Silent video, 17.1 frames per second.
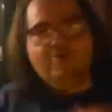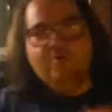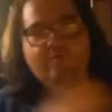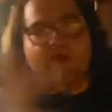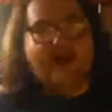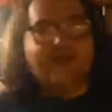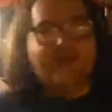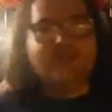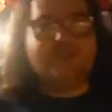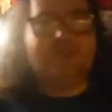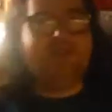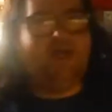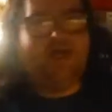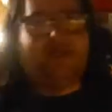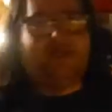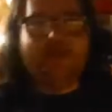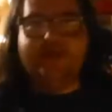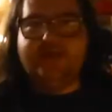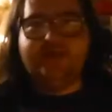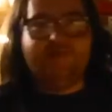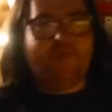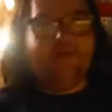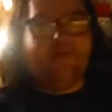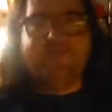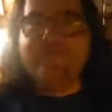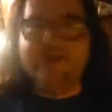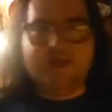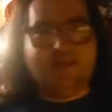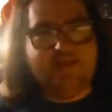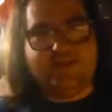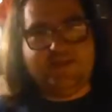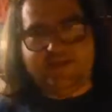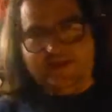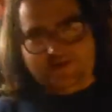what I just said doesn't make
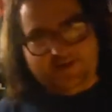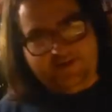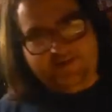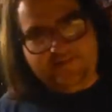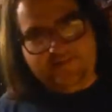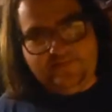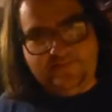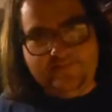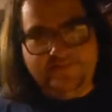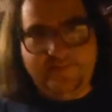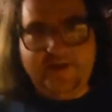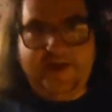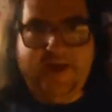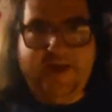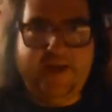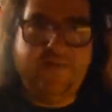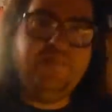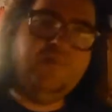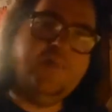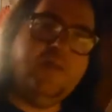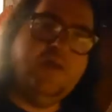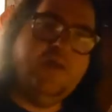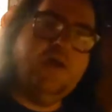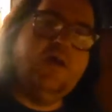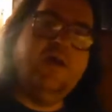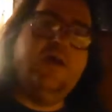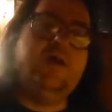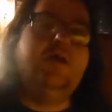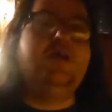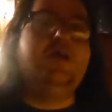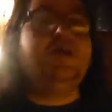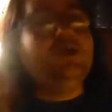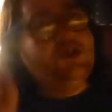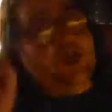fucking sense. Okay?
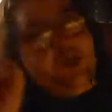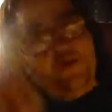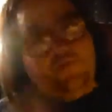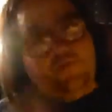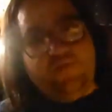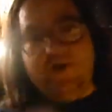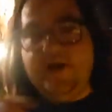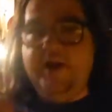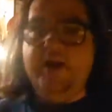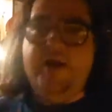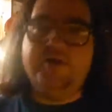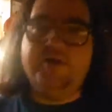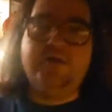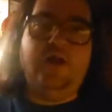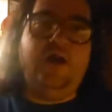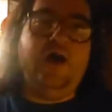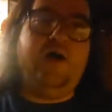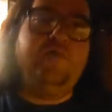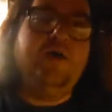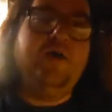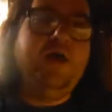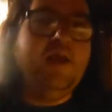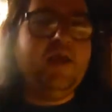Shut your fucking console off,